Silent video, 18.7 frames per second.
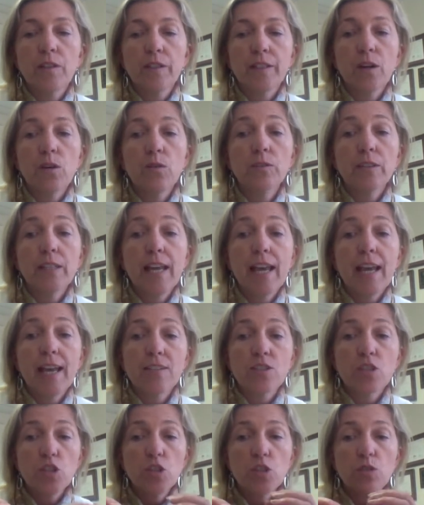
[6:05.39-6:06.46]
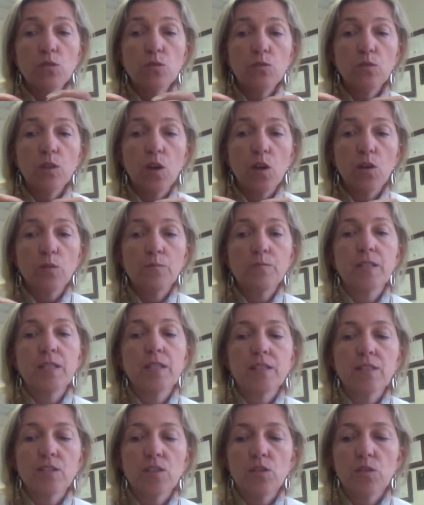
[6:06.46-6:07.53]
It only has 2 lobes in
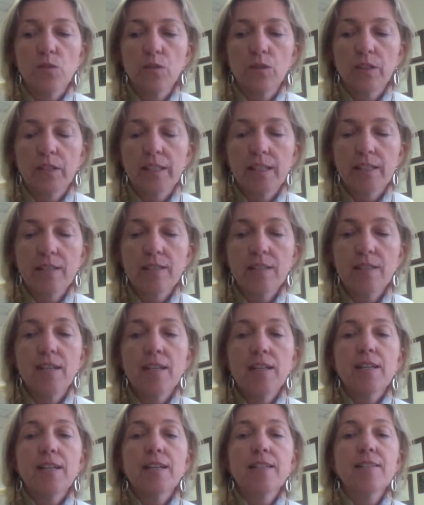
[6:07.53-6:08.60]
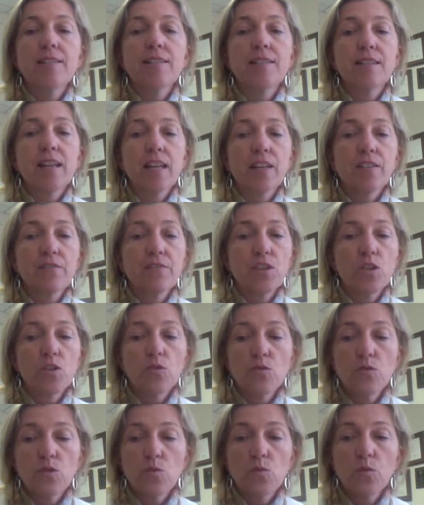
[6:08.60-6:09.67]
its nucleus instead of the
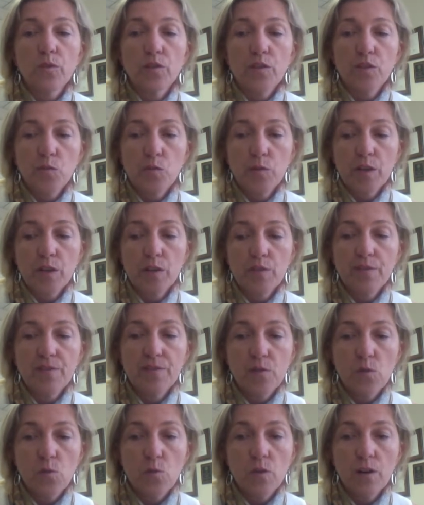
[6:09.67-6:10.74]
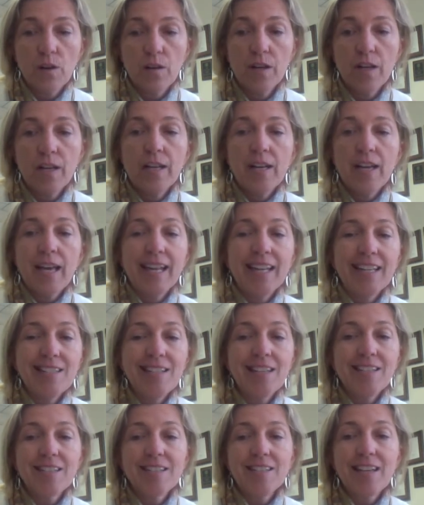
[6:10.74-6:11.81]
usual 3 or 4, and it
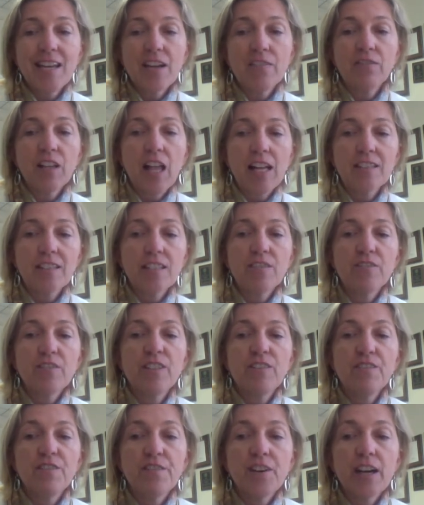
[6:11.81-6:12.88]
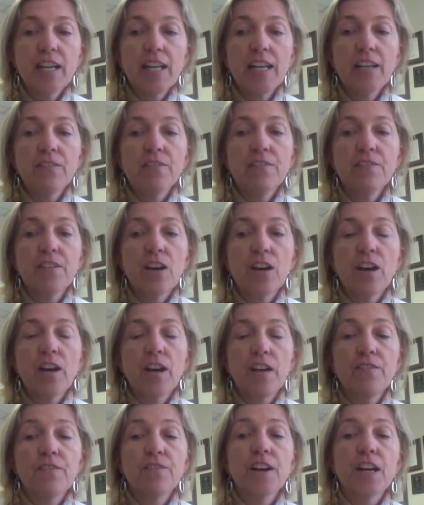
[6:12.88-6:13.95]
doesn't have lots of
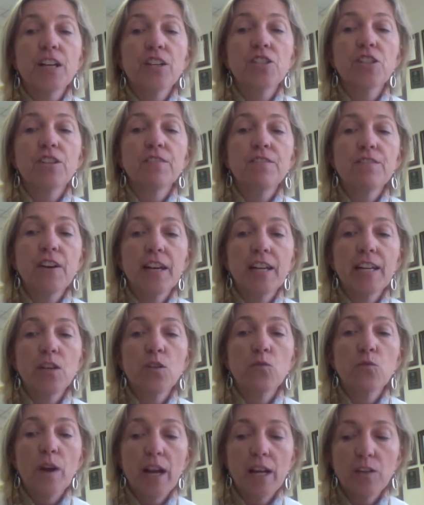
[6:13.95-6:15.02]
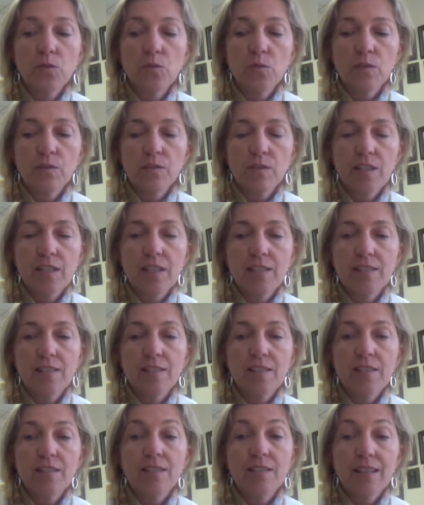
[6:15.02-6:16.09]
infection-fighting granules in
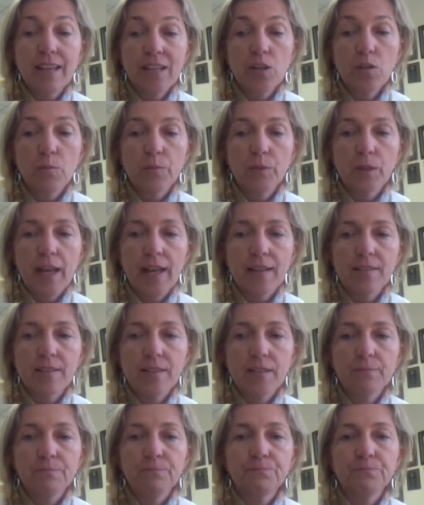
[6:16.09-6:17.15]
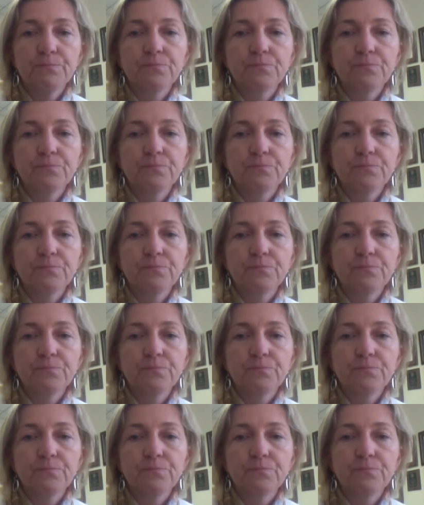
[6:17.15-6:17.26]
its cytoplasm.